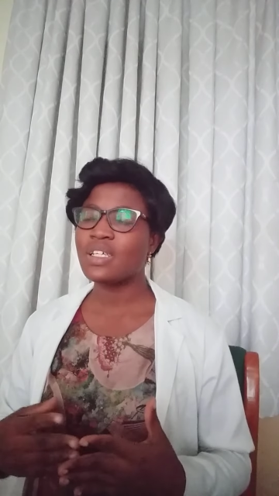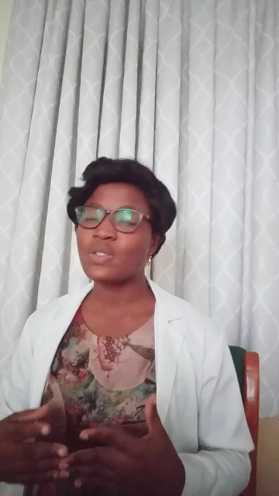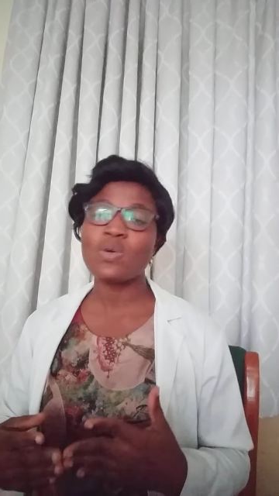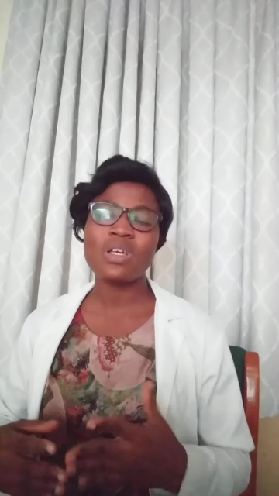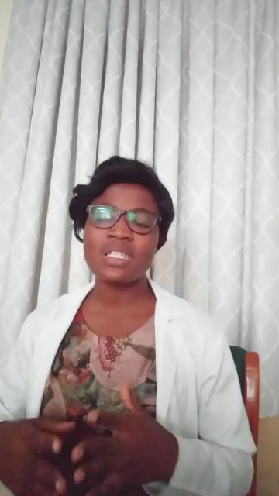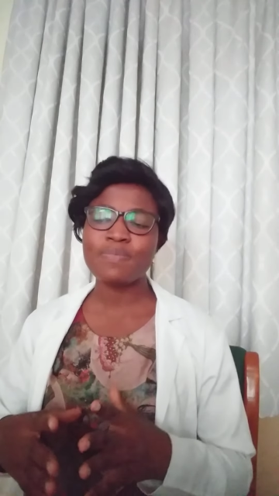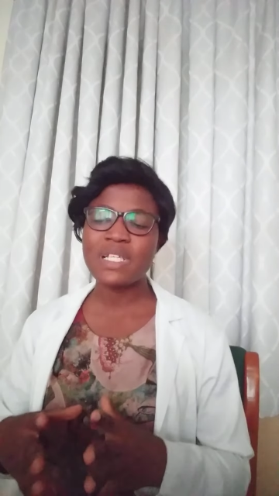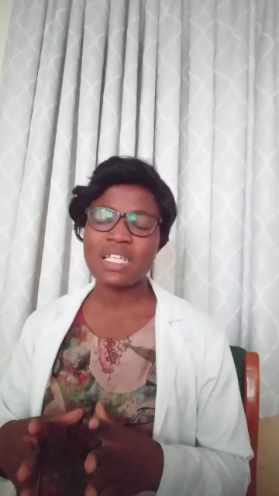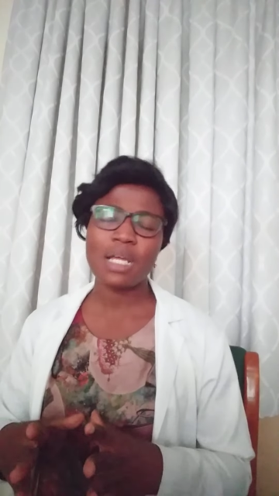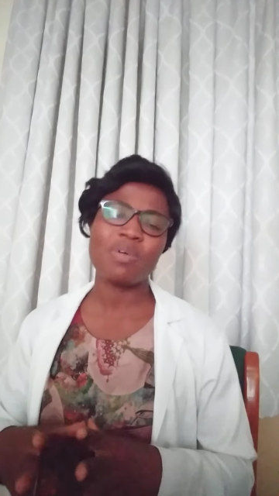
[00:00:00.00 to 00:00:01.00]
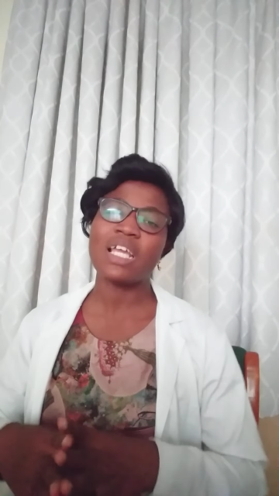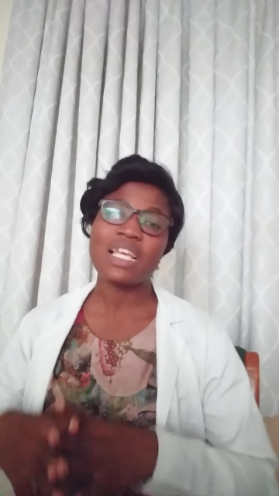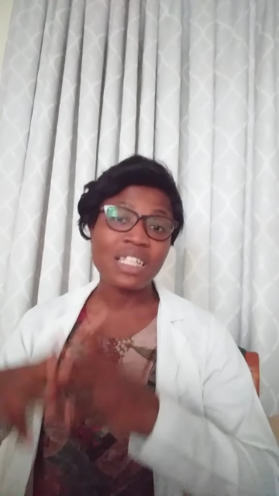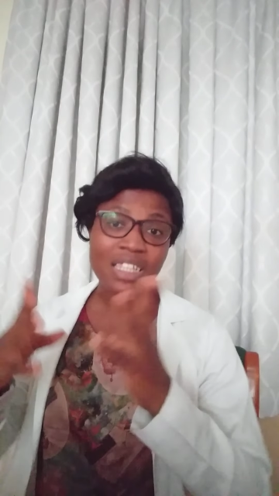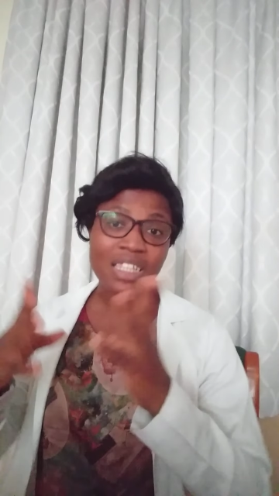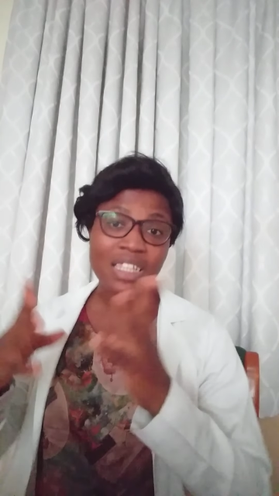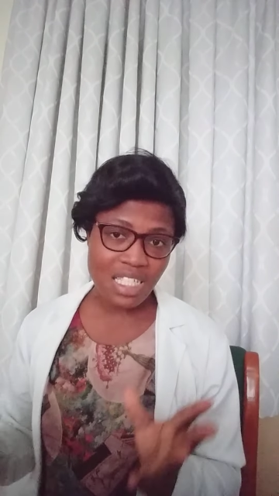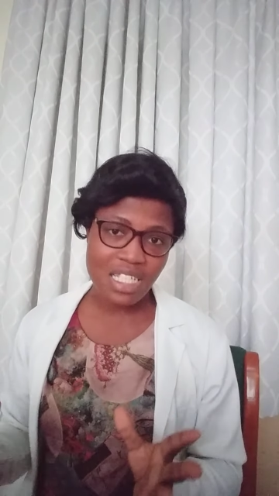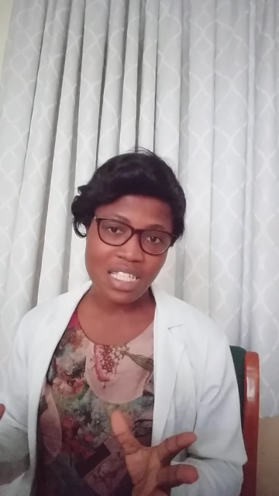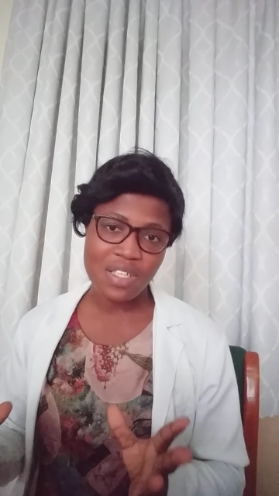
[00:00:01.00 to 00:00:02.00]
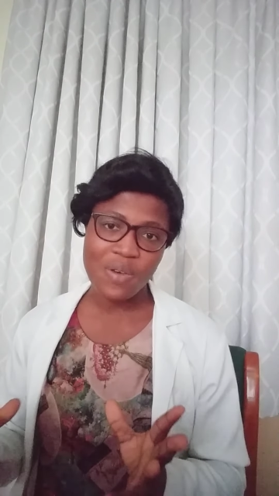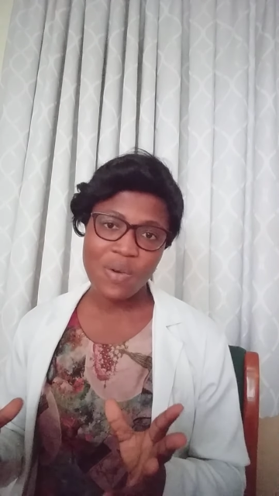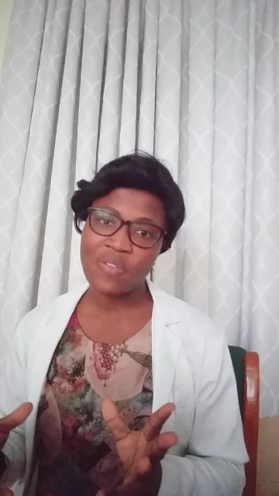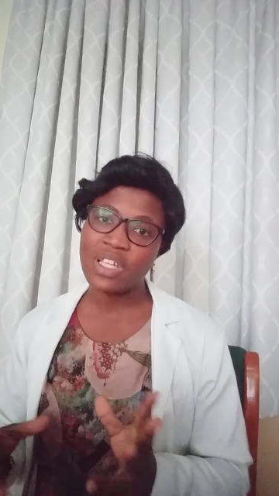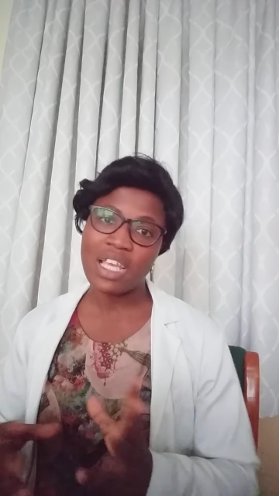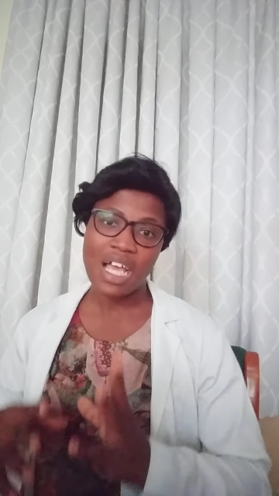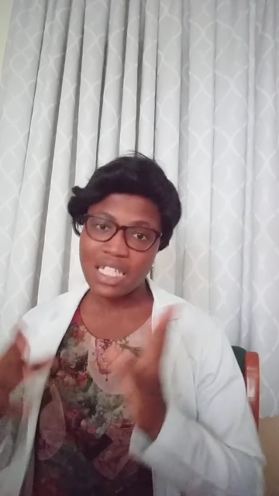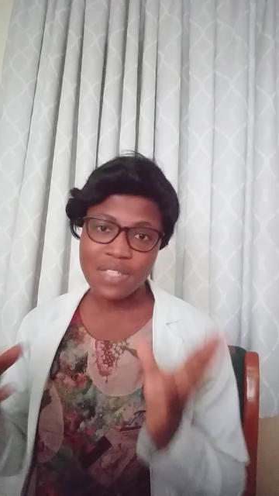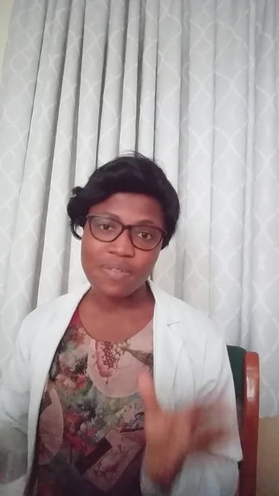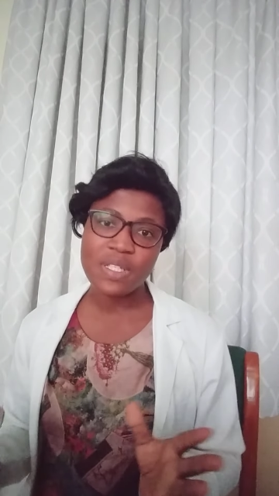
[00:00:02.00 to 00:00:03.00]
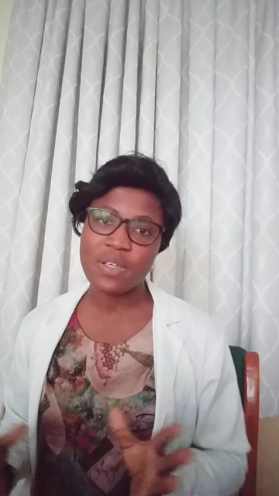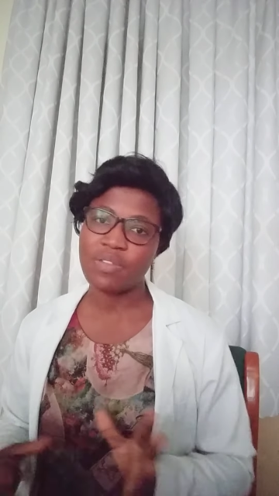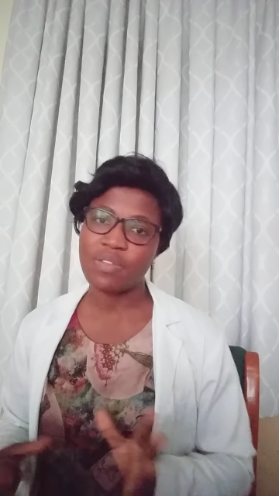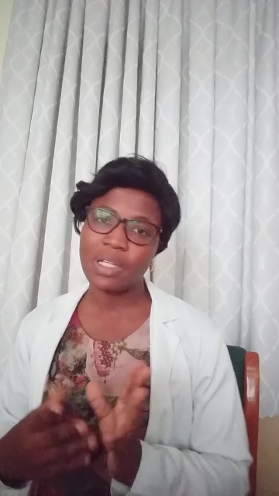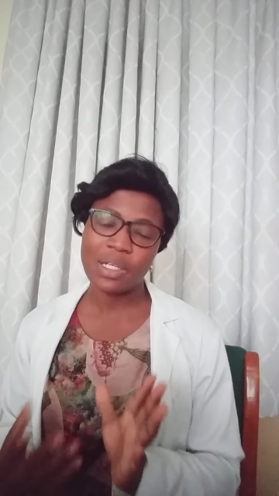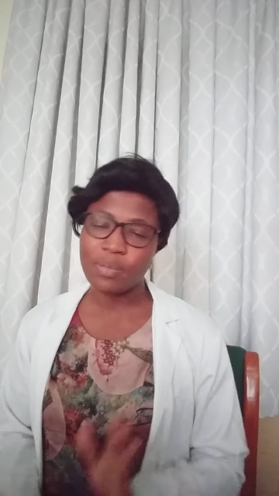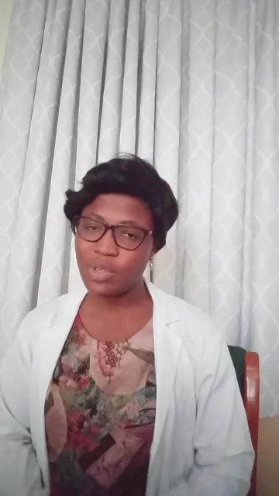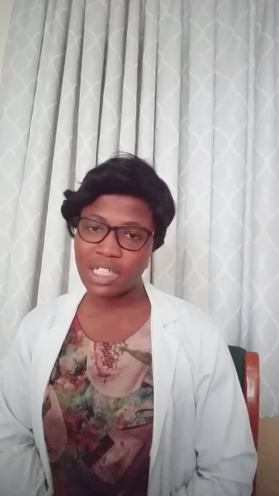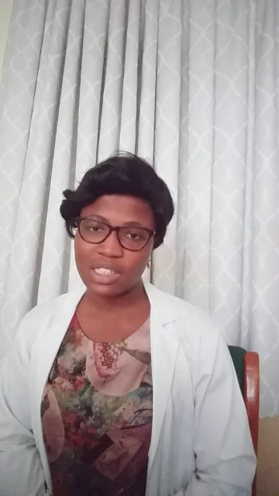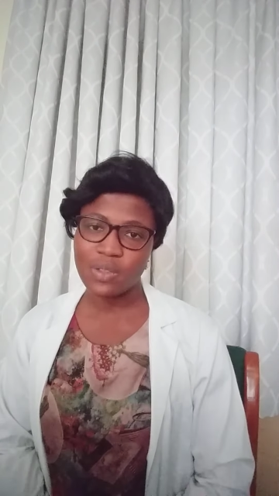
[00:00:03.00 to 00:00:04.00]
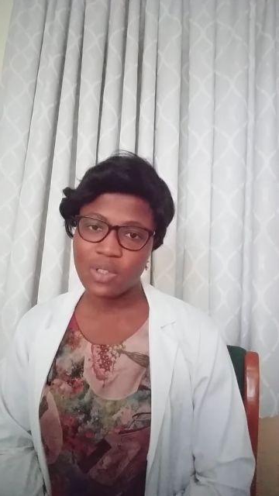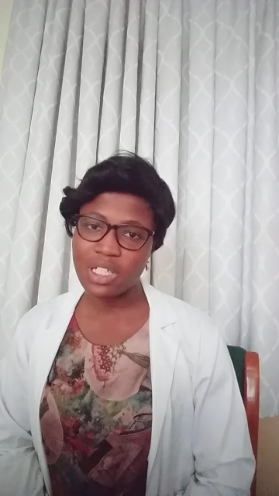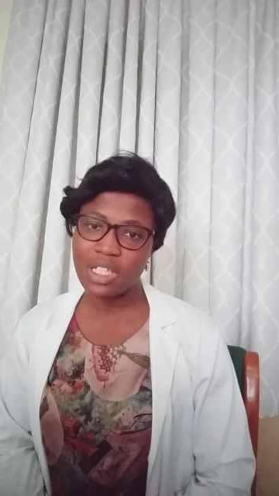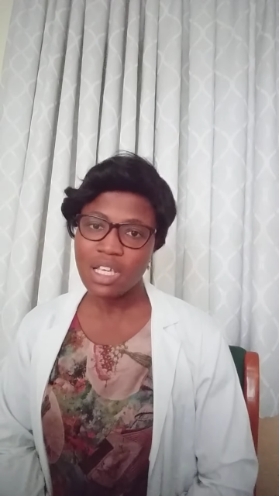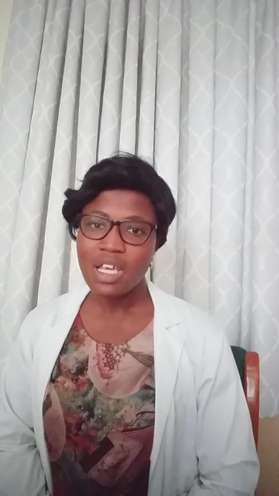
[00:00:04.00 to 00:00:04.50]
so it's basically about the intensity of the activity of the melanin production. Okay,